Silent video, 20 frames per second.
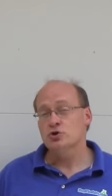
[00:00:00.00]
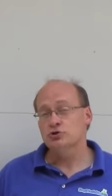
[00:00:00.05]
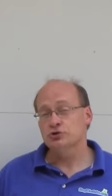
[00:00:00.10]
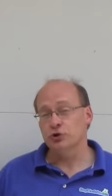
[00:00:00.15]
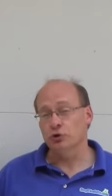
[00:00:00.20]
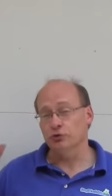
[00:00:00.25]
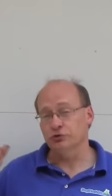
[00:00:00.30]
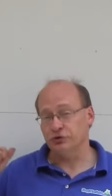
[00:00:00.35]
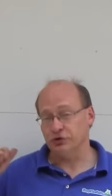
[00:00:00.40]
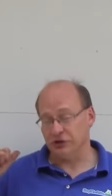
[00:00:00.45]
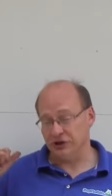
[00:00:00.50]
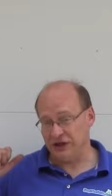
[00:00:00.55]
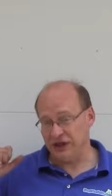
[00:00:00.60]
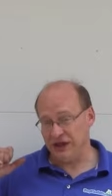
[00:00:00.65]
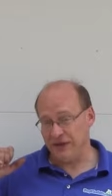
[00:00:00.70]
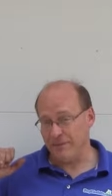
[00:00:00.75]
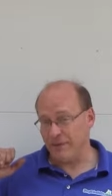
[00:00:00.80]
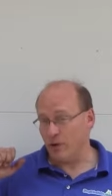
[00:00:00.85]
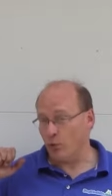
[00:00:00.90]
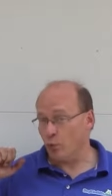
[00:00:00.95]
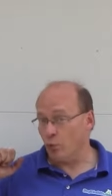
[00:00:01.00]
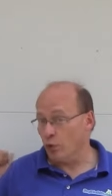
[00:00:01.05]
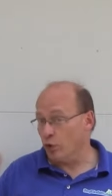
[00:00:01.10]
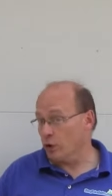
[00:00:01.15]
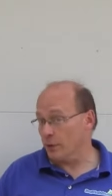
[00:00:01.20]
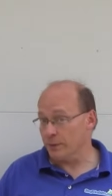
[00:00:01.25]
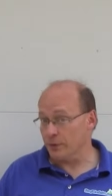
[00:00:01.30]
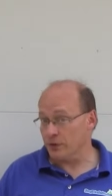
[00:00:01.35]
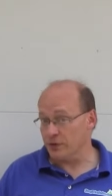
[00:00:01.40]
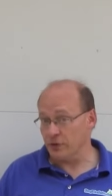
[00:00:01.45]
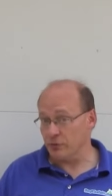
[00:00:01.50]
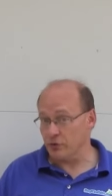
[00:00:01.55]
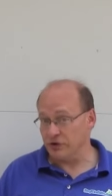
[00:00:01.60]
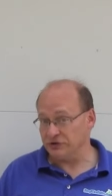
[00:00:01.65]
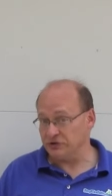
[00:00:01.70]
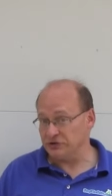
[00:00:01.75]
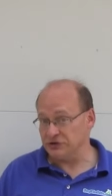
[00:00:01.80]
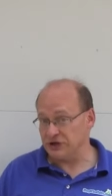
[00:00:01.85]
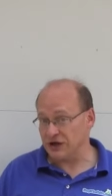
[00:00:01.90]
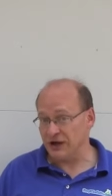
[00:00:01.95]
So to keep it warmer in the
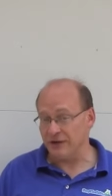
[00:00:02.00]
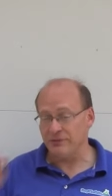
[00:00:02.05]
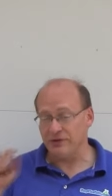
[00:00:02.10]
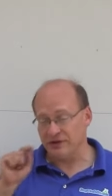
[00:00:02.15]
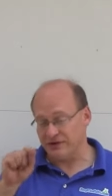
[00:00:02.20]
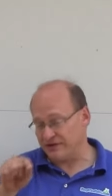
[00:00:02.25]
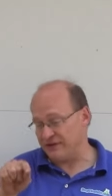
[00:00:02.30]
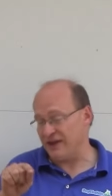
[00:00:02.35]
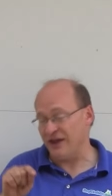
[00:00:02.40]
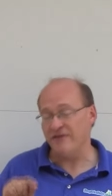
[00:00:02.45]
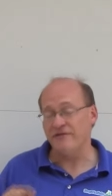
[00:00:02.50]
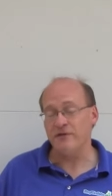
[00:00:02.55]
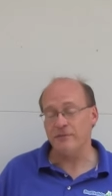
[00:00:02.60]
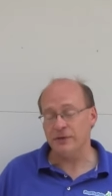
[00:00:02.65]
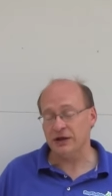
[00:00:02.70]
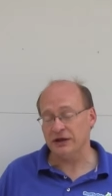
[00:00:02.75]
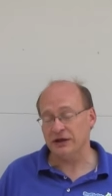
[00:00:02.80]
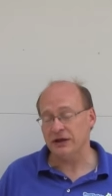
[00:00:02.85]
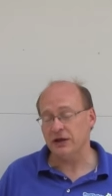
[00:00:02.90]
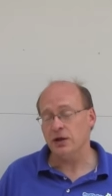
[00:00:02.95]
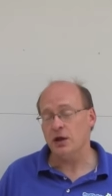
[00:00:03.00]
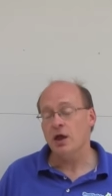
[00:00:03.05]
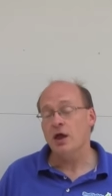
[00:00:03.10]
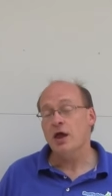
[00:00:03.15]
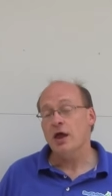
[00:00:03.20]
wintertime, to save you money,